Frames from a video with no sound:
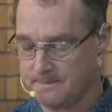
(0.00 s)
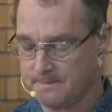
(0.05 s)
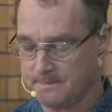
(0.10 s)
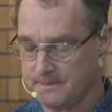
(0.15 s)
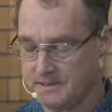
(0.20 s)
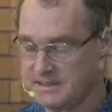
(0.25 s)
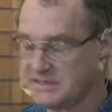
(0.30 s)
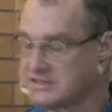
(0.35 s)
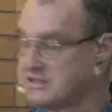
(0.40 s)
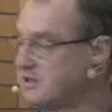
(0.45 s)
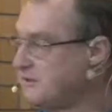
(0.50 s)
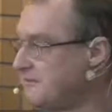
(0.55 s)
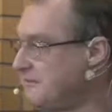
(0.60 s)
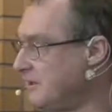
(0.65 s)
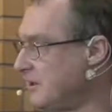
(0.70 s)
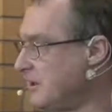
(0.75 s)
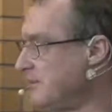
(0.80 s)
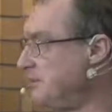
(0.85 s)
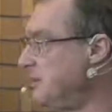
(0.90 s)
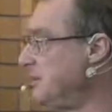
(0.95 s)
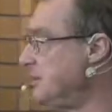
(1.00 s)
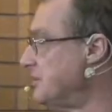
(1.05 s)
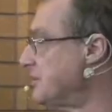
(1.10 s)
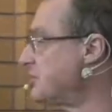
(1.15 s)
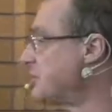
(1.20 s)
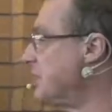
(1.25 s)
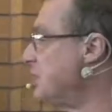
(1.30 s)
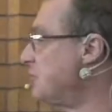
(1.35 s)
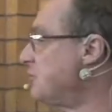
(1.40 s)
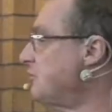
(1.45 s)
It's a developing and
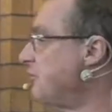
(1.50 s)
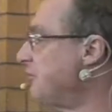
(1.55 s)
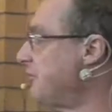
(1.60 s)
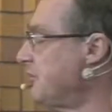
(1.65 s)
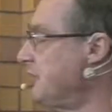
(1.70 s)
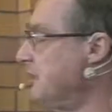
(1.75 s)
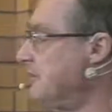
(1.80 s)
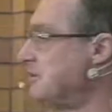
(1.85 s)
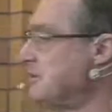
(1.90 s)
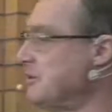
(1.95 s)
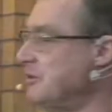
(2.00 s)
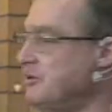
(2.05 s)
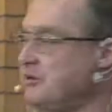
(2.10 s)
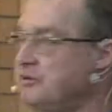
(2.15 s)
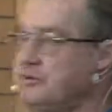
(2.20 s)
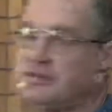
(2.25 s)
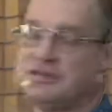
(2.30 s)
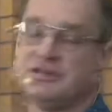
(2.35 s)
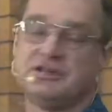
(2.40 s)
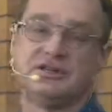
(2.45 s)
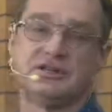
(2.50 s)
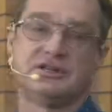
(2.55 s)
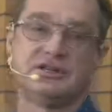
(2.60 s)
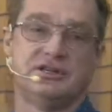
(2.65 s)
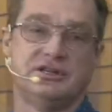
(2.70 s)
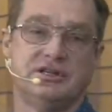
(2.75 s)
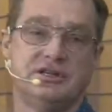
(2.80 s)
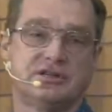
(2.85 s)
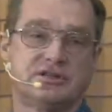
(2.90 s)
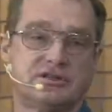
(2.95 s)
central theme to who Jesus
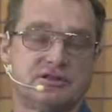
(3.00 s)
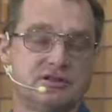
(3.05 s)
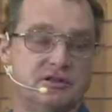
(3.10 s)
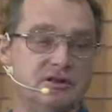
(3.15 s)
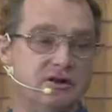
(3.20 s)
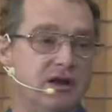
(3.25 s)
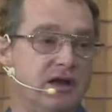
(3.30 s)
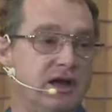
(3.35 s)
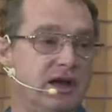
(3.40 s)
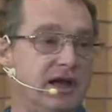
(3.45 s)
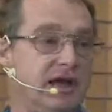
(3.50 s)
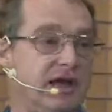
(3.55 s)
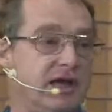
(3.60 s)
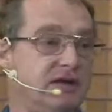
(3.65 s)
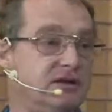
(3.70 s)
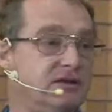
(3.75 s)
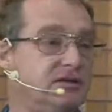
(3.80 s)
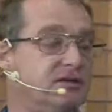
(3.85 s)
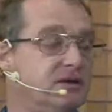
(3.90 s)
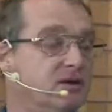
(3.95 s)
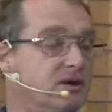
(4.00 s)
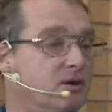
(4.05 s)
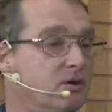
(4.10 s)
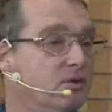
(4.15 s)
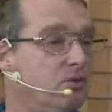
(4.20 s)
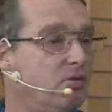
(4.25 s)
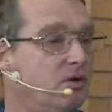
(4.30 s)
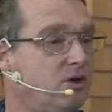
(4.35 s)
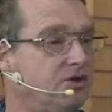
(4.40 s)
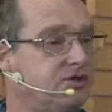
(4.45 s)
is and
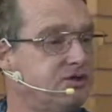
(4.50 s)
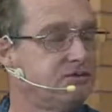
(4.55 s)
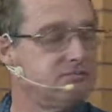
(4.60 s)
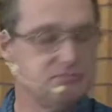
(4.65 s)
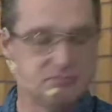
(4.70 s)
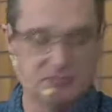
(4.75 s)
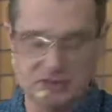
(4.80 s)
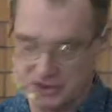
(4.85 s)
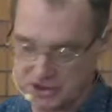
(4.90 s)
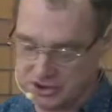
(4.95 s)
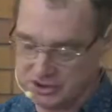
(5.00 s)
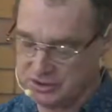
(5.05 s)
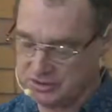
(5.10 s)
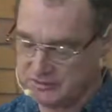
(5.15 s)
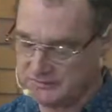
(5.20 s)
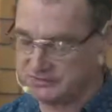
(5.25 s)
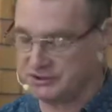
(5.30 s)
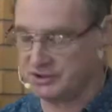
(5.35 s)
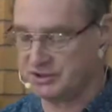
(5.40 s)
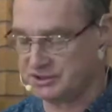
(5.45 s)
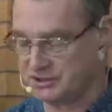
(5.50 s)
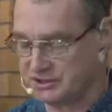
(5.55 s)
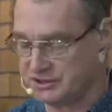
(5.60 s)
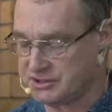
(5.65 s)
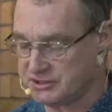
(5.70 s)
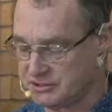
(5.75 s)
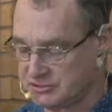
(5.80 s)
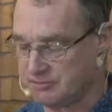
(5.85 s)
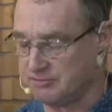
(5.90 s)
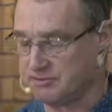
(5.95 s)
what the mission of
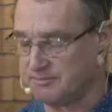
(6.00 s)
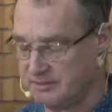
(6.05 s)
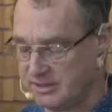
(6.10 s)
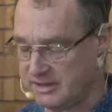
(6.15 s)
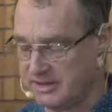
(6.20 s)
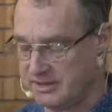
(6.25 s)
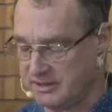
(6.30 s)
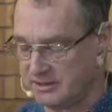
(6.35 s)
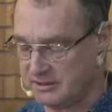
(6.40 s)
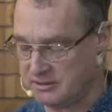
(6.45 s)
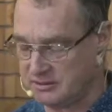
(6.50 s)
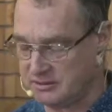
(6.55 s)
Jesus is all about.